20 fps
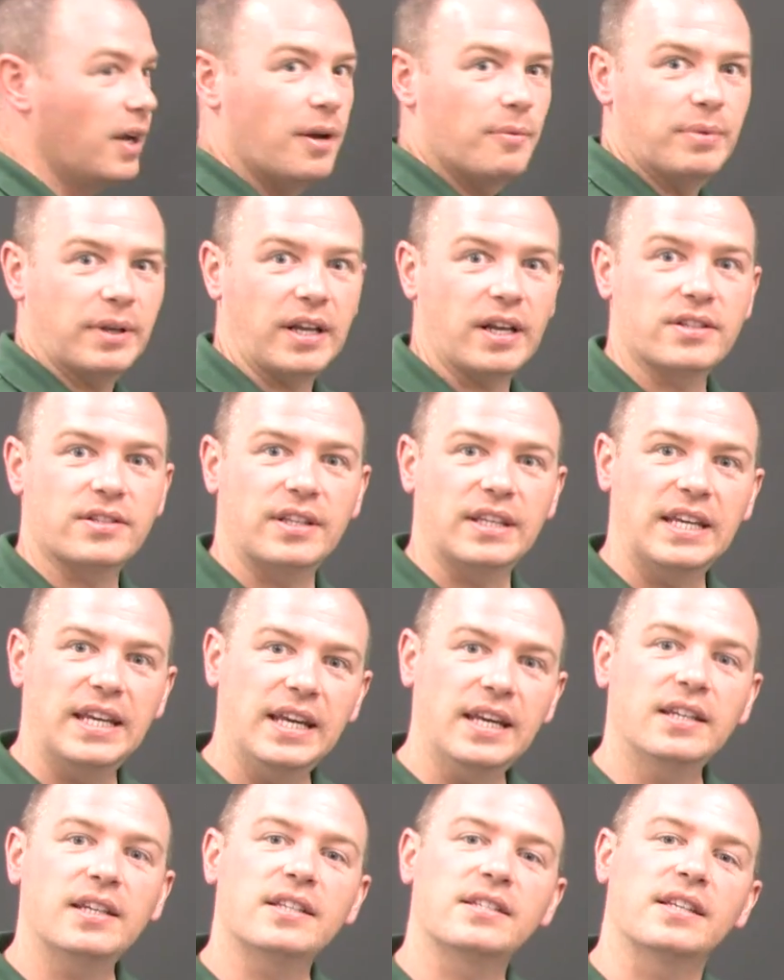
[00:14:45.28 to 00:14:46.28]
because the
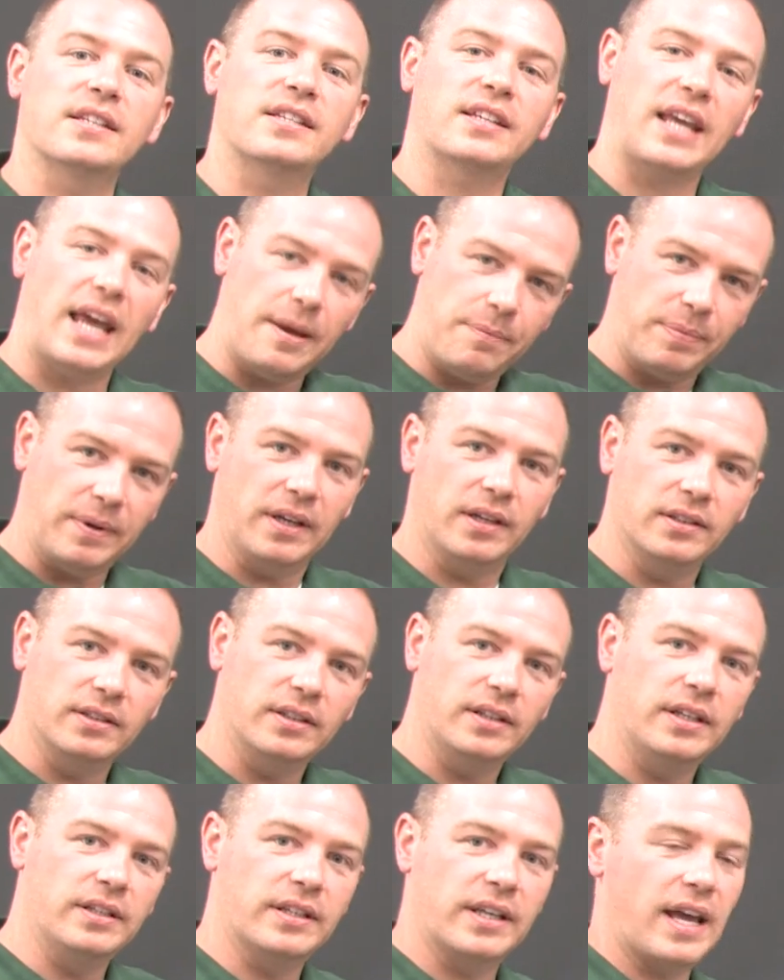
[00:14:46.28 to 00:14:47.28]
heat is
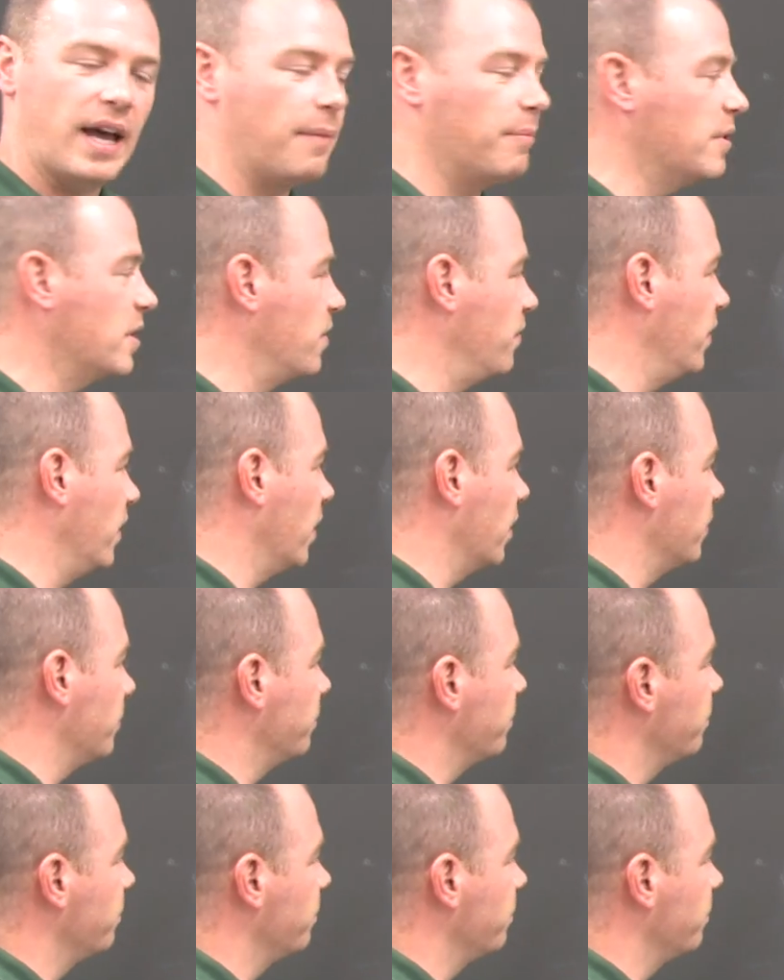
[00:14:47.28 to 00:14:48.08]
escaping in the atmosphere.